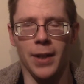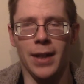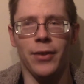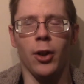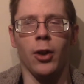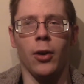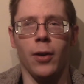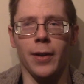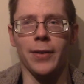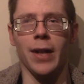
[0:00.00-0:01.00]
It's a
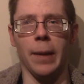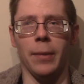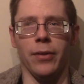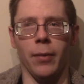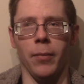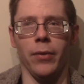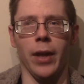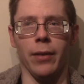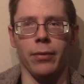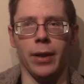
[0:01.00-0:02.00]
long time in someone's
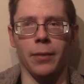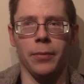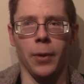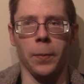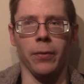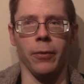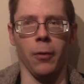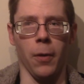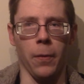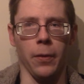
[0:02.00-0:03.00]
life, in terms of
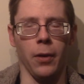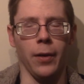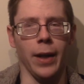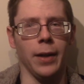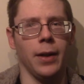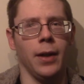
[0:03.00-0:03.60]
growth and all that.